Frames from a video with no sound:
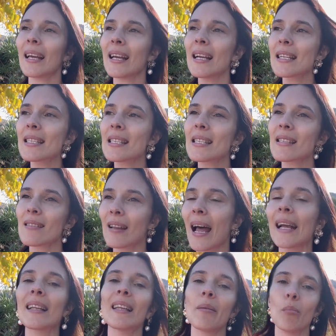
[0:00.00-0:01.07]
it's
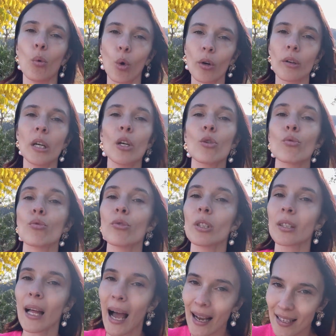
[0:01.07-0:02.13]
slightly more
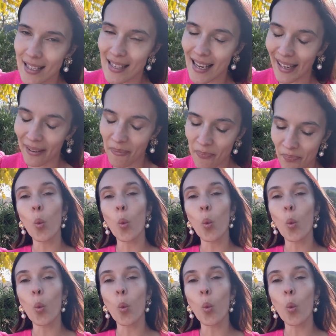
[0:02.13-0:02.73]
relaxing.